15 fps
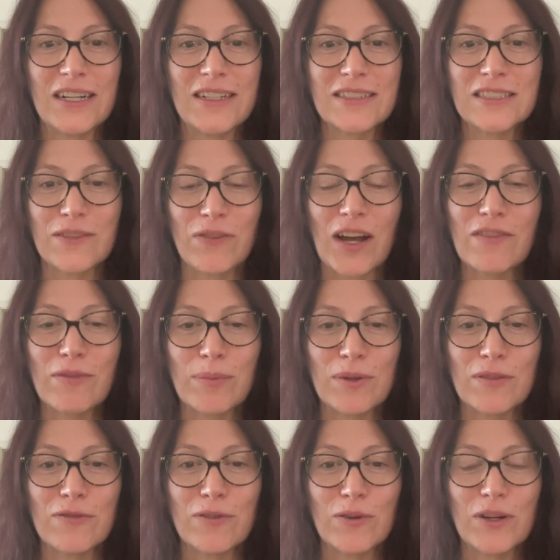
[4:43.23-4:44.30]
survivable
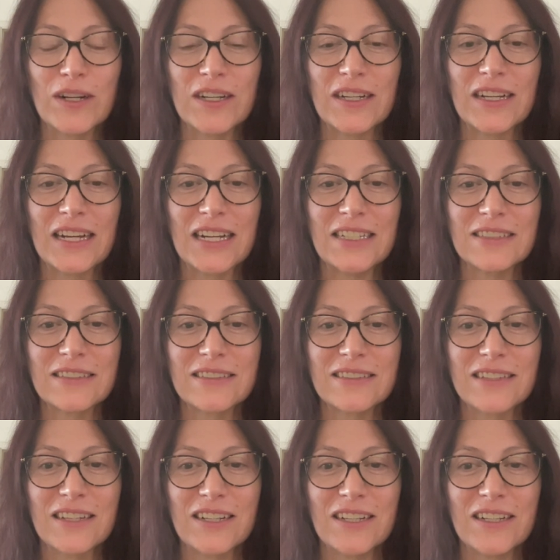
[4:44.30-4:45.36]
for her as
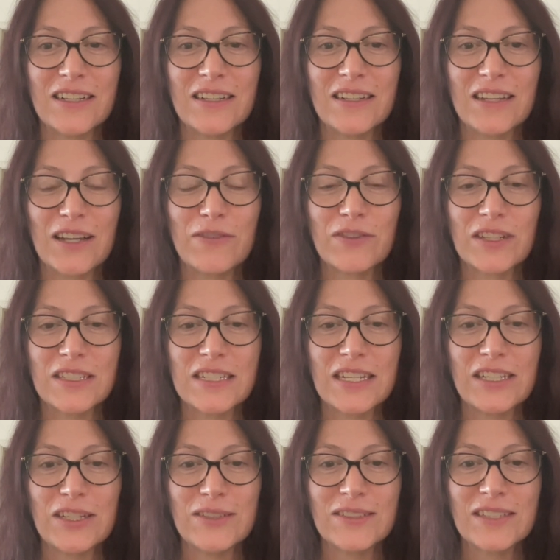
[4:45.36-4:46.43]
her life
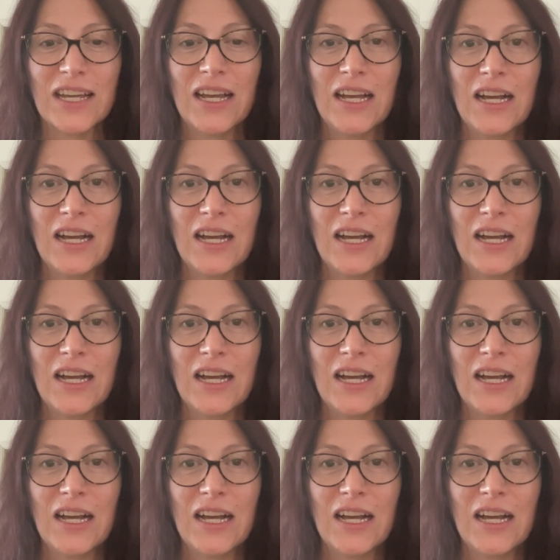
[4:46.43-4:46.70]
continues?